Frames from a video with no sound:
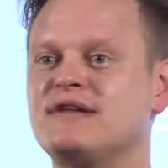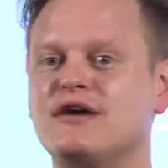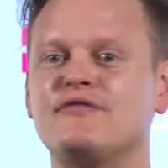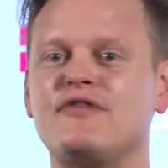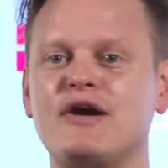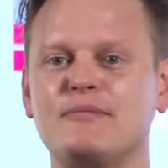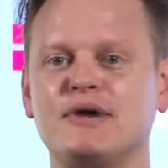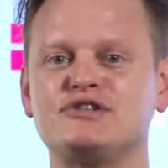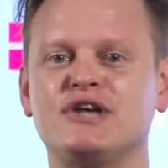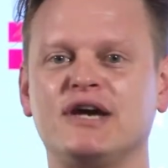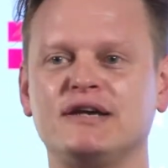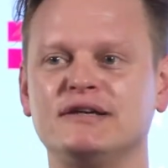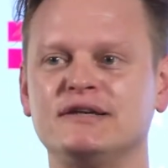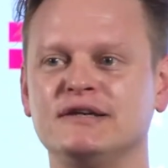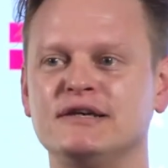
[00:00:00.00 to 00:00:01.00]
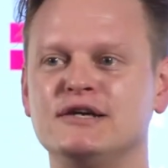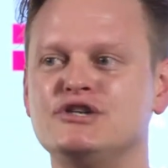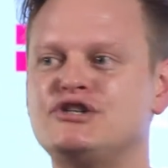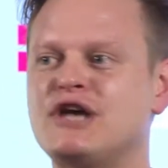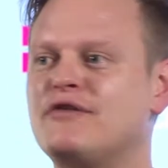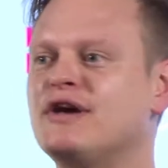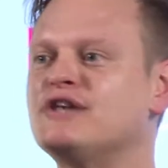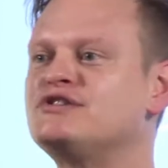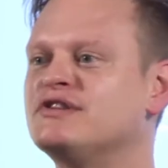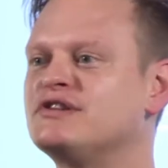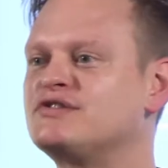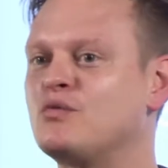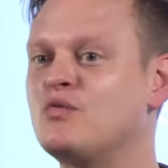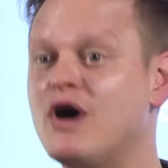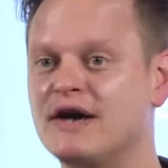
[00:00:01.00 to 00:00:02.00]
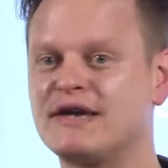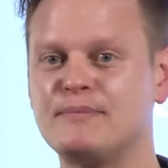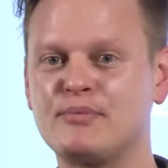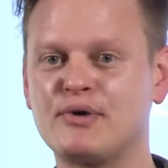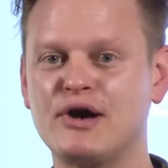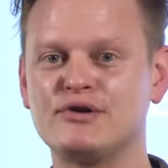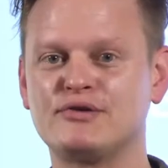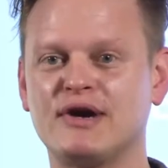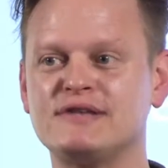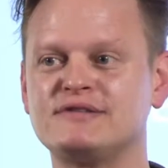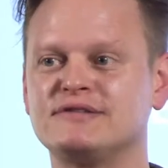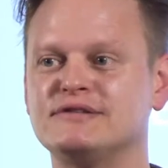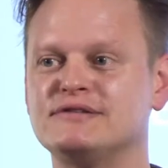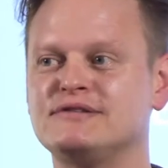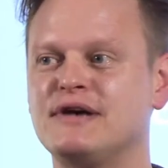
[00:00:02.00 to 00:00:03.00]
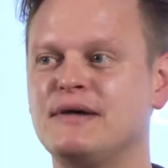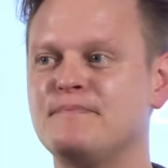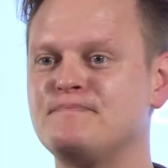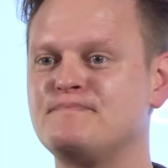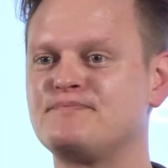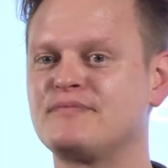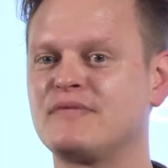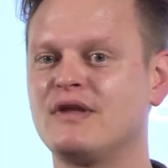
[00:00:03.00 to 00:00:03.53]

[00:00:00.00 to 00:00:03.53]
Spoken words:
They are very much a generation that's a work in progress, and